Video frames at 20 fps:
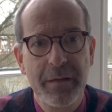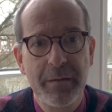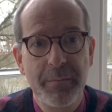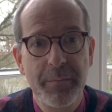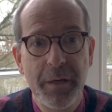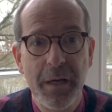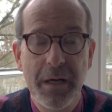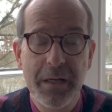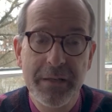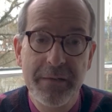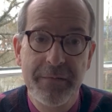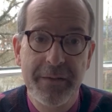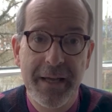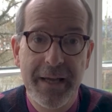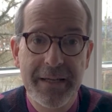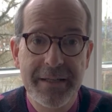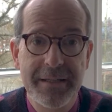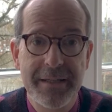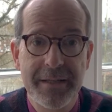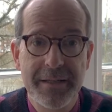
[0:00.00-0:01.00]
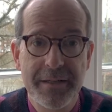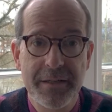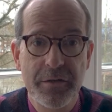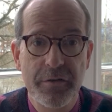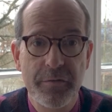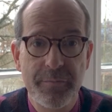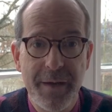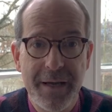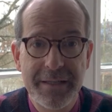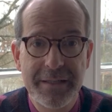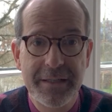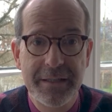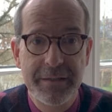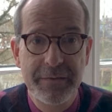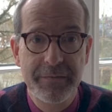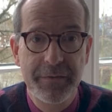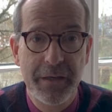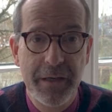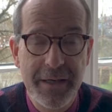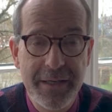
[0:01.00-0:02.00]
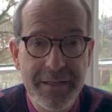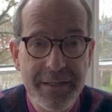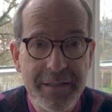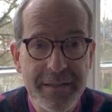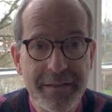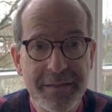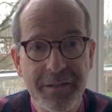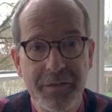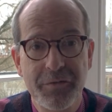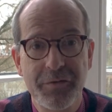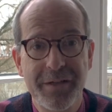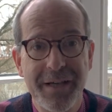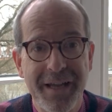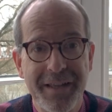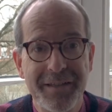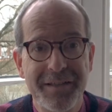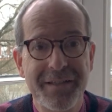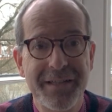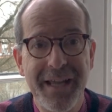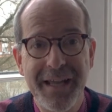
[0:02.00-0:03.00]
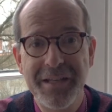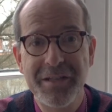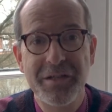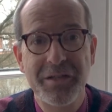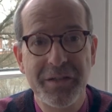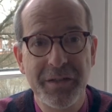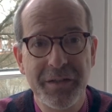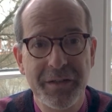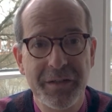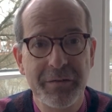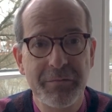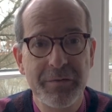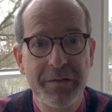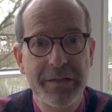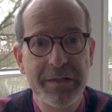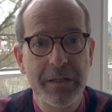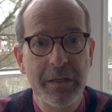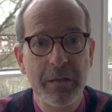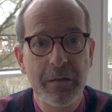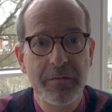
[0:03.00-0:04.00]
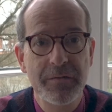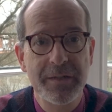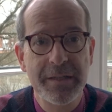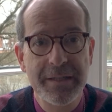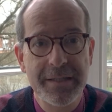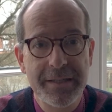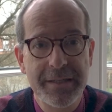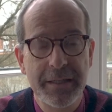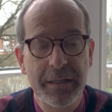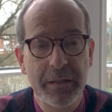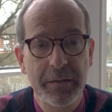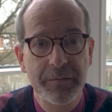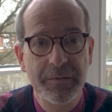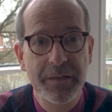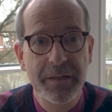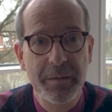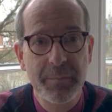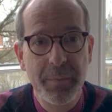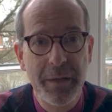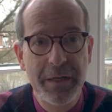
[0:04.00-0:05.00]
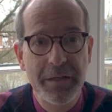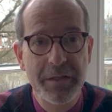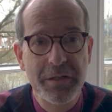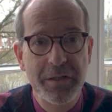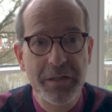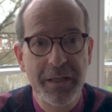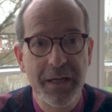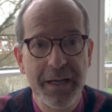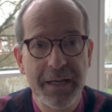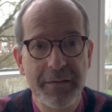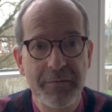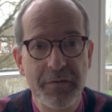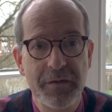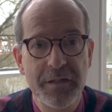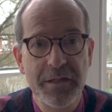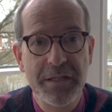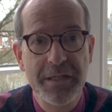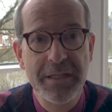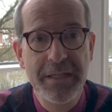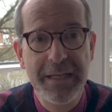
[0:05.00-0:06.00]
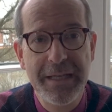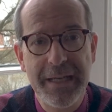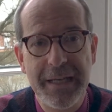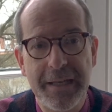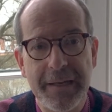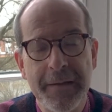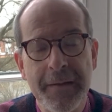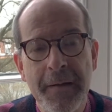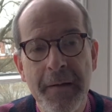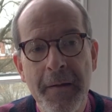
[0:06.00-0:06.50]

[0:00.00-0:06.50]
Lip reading: Part of that is a dramatic device to create the tension that resolves itself in the punchline of the scene.